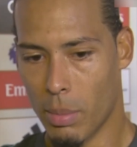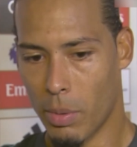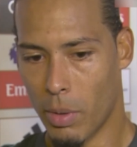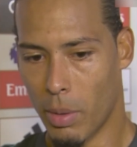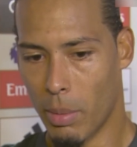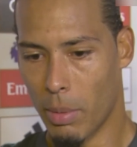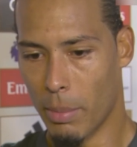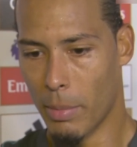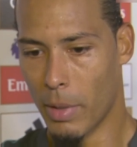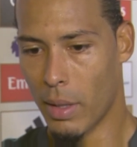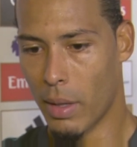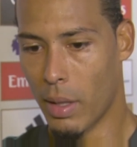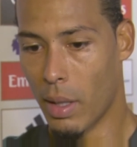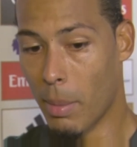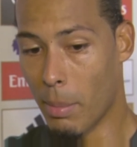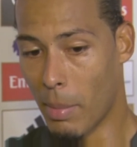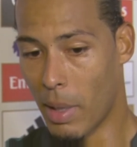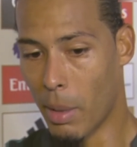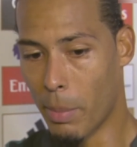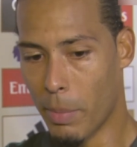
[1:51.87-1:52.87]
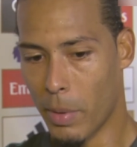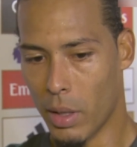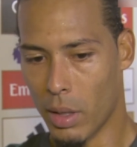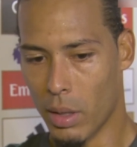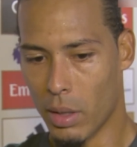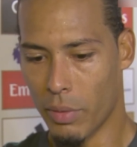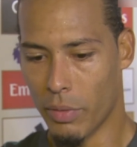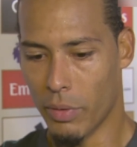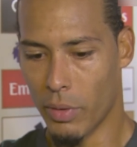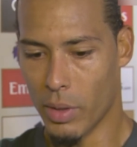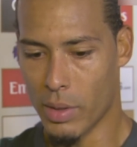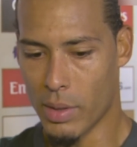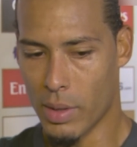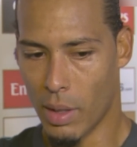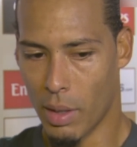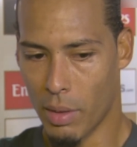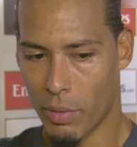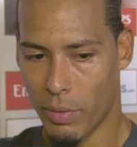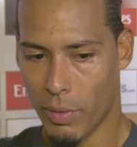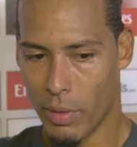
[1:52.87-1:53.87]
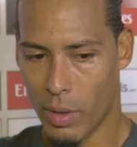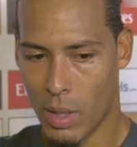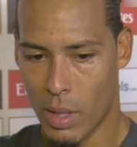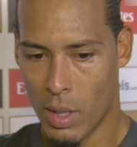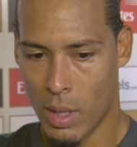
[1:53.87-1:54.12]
problem, in my opinion, the first half.